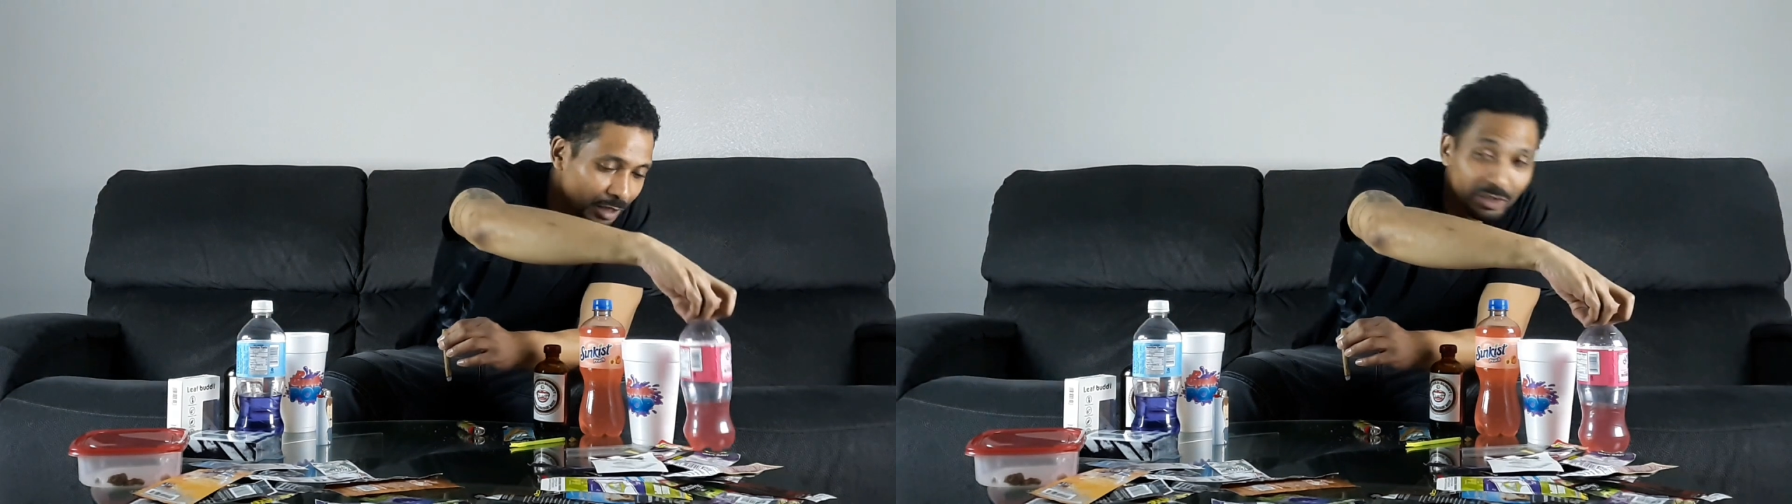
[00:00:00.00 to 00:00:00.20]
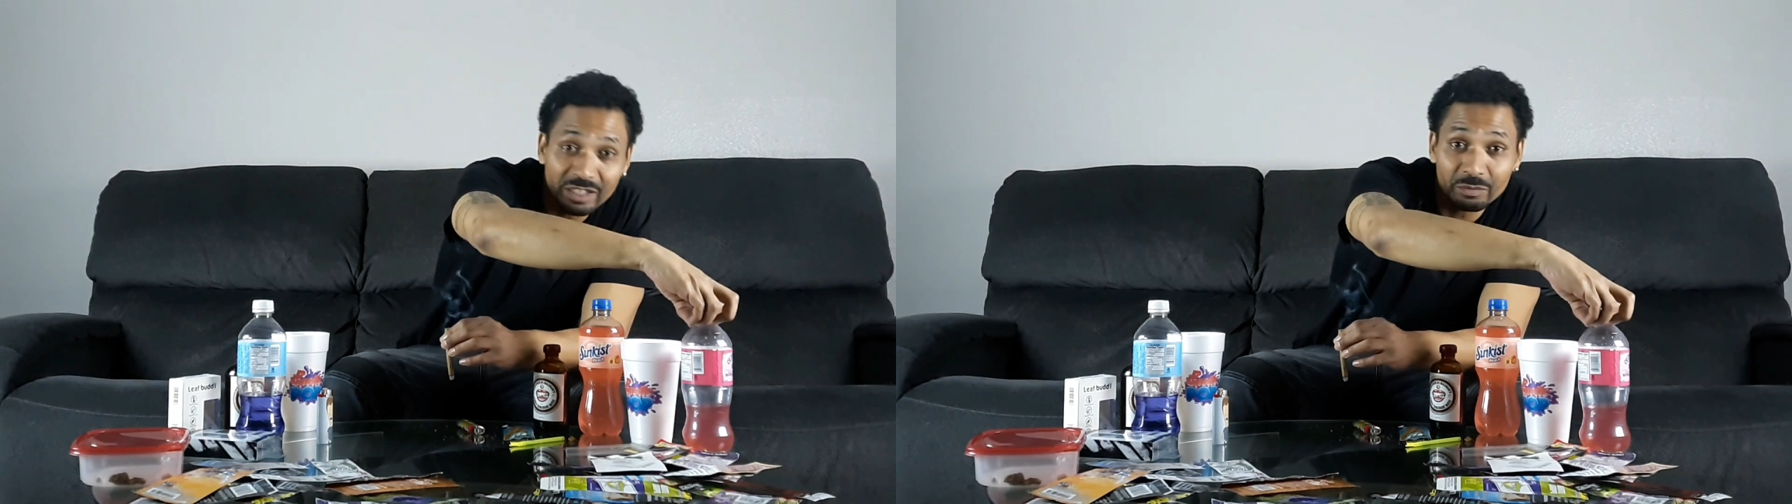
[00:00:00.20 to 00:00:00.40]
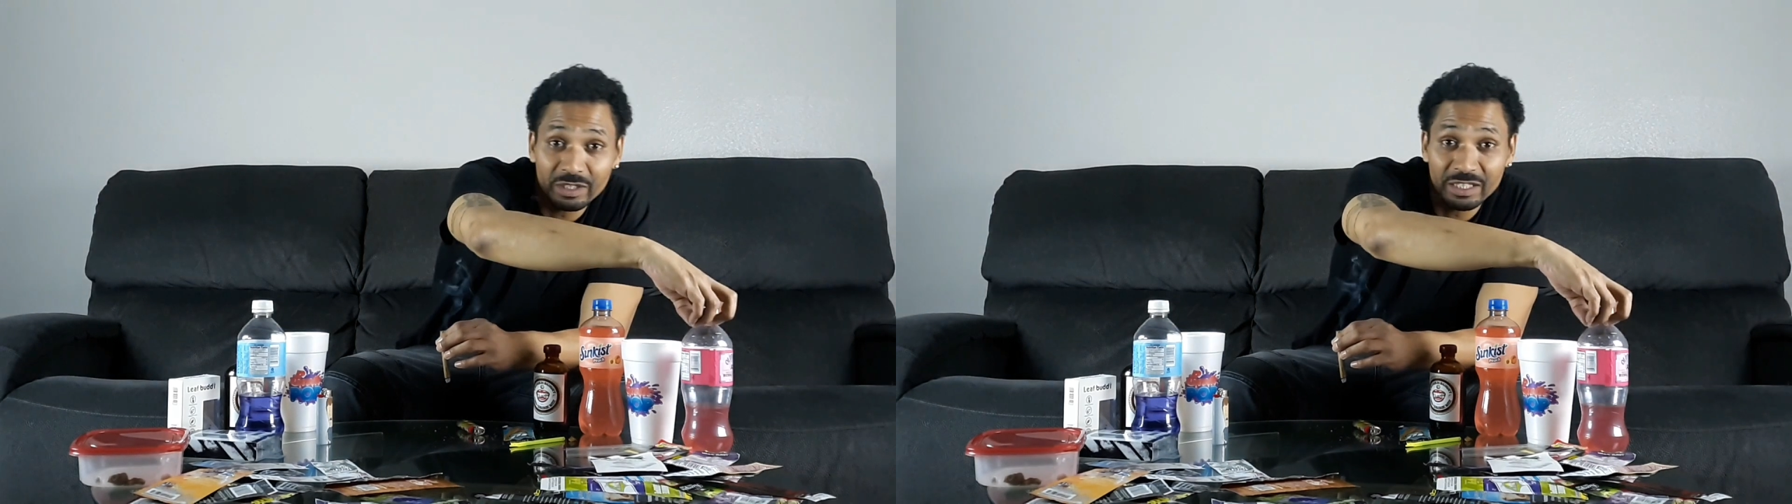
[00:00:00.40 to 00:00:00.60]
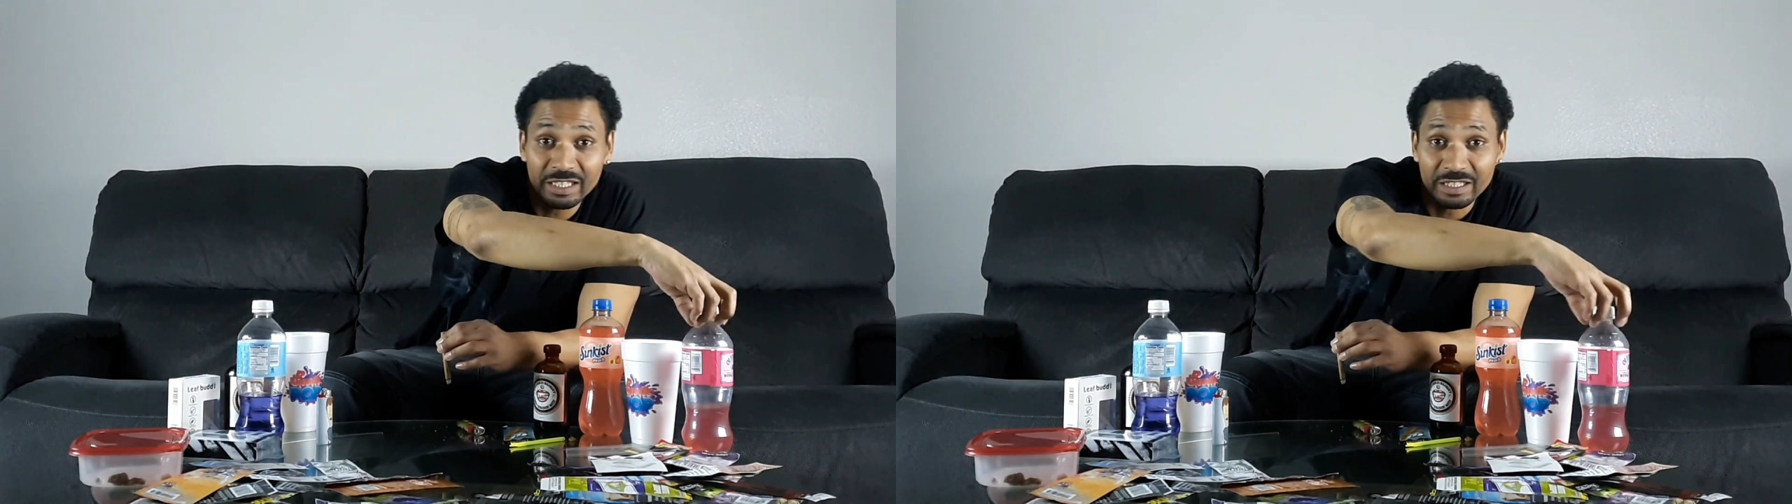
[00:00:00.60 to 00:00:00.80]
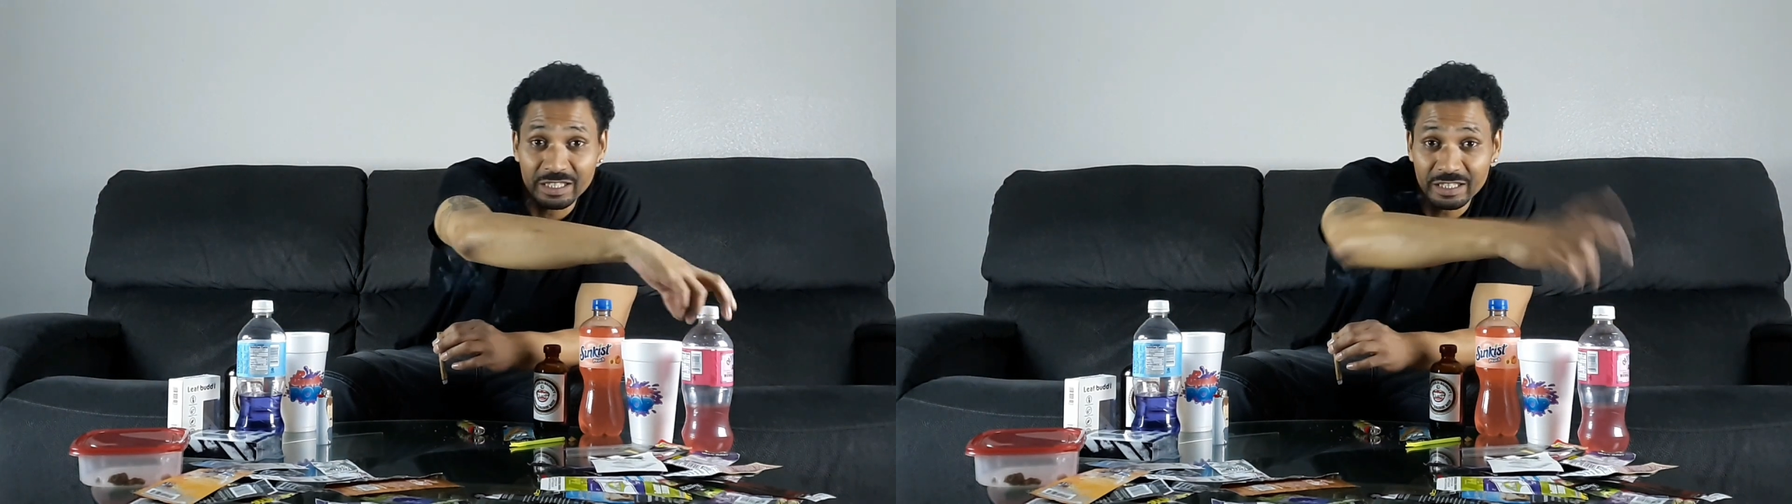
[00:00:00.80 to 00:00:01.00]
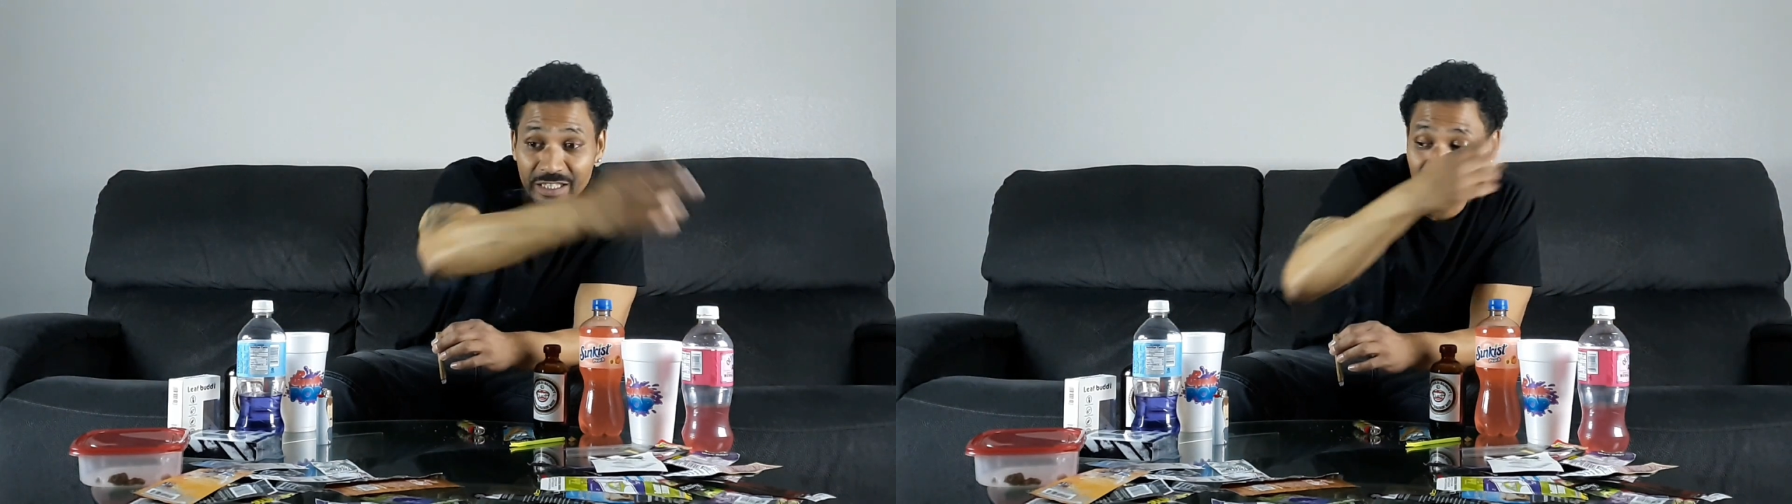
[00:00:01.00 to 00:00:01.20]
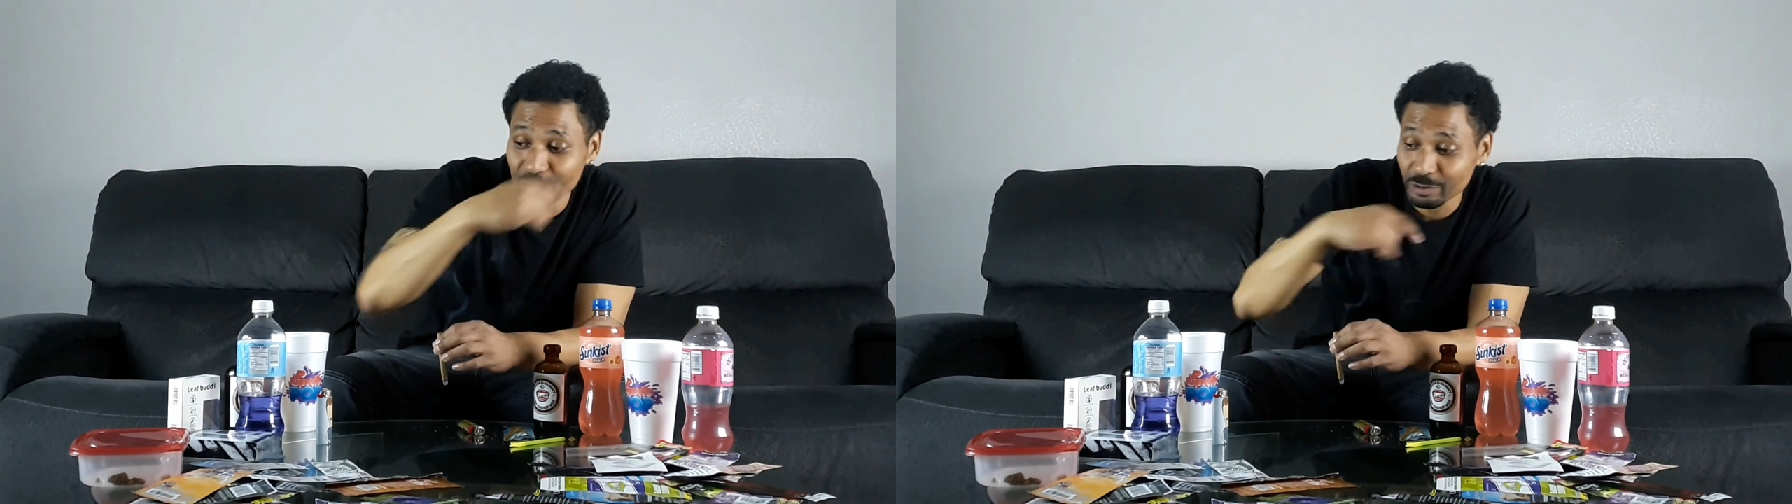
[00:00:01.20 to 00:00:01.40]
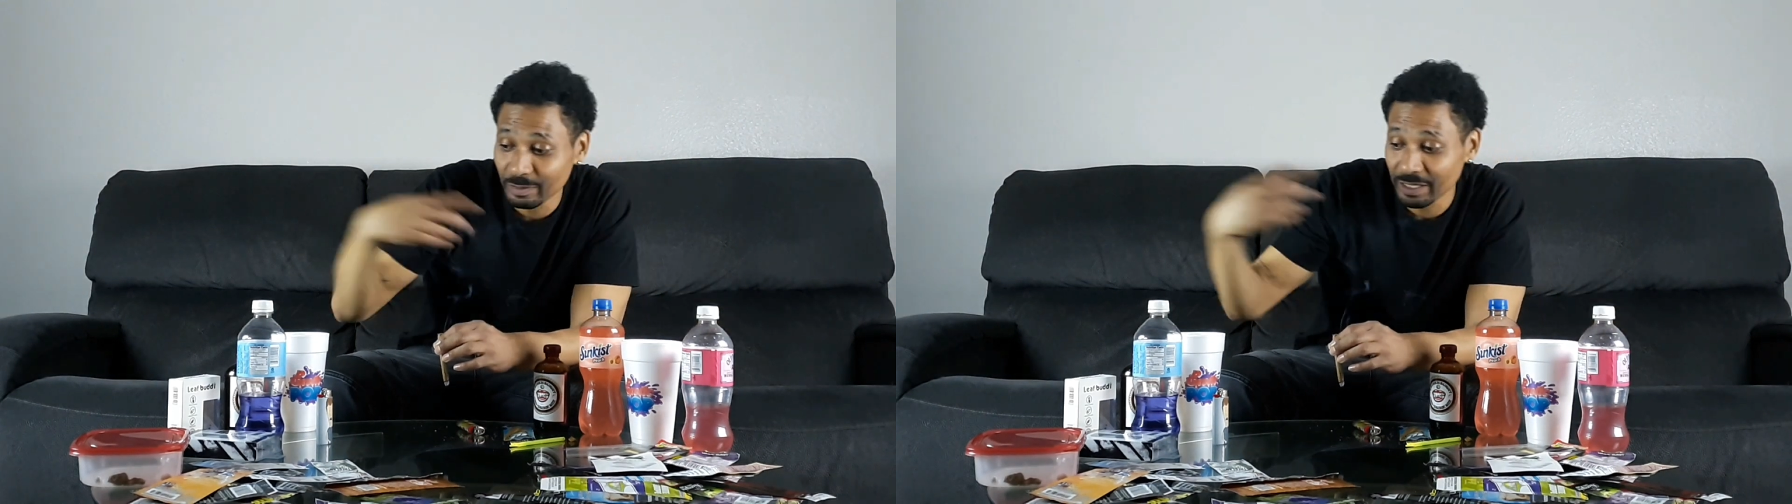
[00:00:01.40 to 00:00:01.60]
You didn't really get to see it
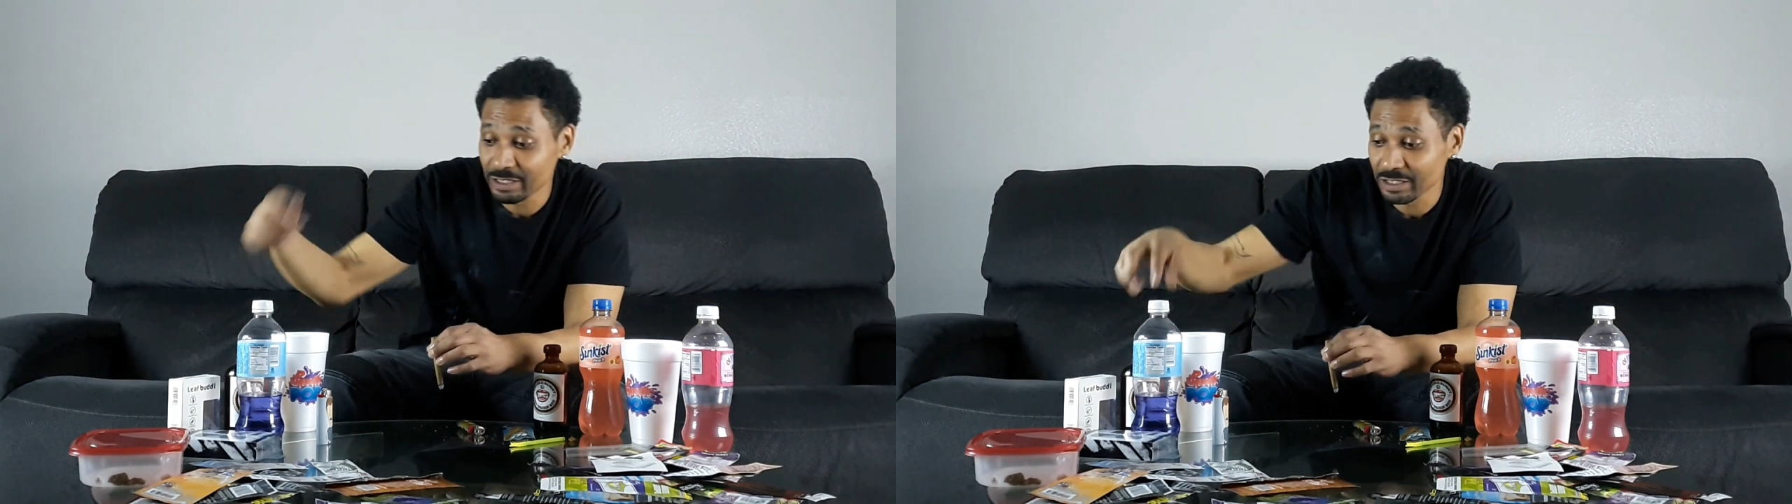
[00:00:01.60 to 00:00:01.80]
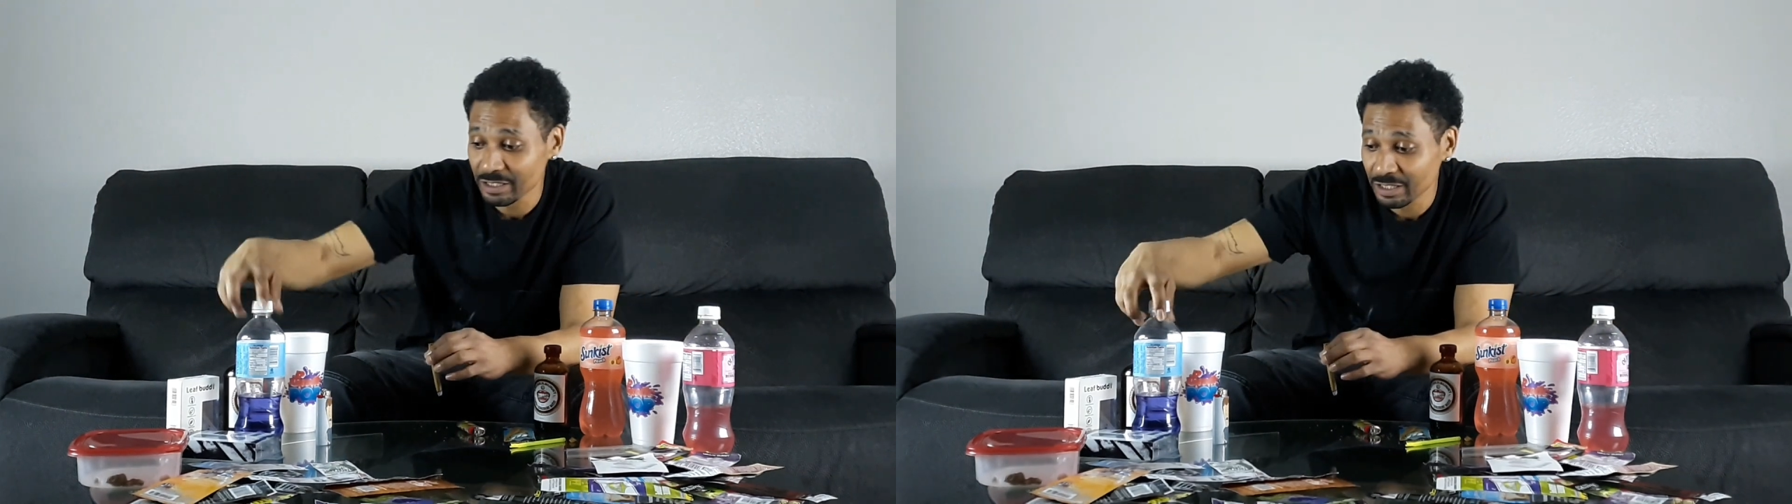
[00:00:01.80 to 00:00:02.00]
too much,